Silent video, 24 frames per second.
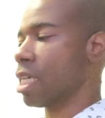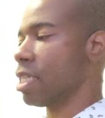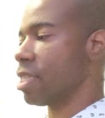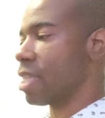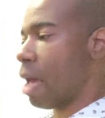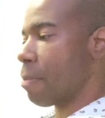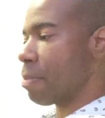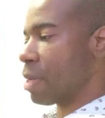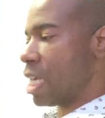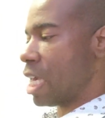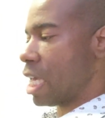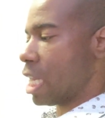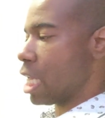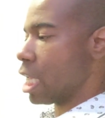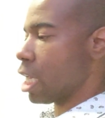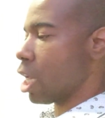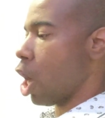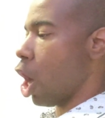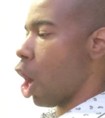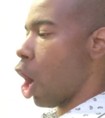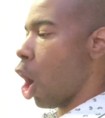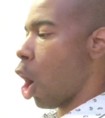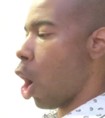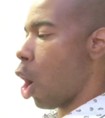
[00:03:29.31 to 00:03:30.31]
Because I'm
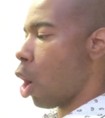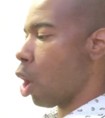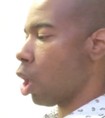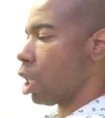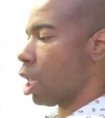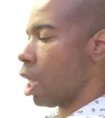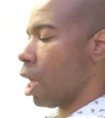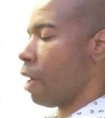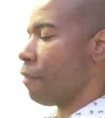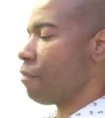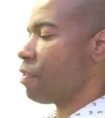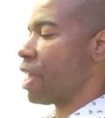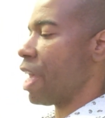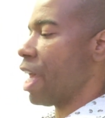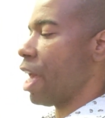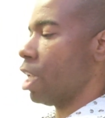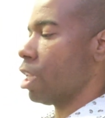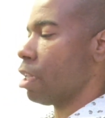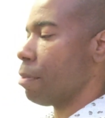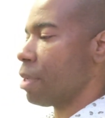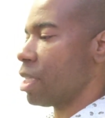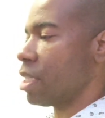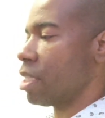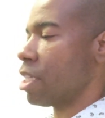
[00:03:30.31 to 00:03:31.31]
getting all of the
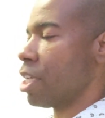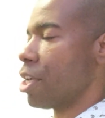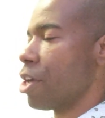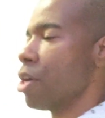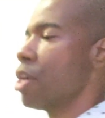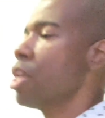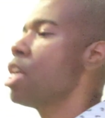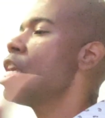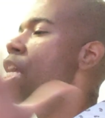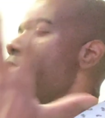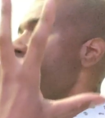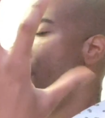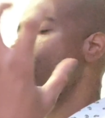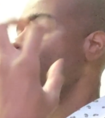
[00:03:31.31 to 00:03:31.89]
elements here.